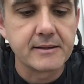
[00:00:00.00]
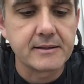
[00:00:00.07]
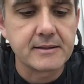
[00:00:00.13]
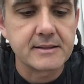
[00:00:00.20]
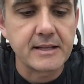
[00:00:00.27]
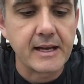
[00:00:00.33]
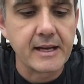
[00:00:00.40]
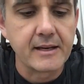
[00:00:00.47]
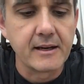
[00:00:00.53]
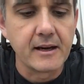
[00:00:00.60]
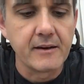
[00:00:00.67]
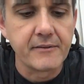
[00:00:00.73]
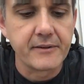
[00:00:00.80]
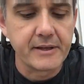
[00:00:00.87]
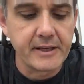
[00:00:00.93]
sand
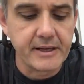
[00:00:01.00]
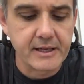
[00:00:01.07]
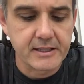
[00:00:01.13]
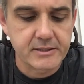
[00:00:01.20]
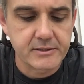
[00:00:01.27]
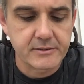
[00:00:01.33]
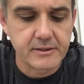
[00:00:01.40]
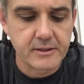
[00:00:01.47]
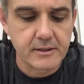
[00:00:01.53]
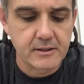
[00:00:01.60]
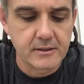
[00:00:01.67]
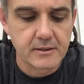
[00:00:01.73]
off the extra.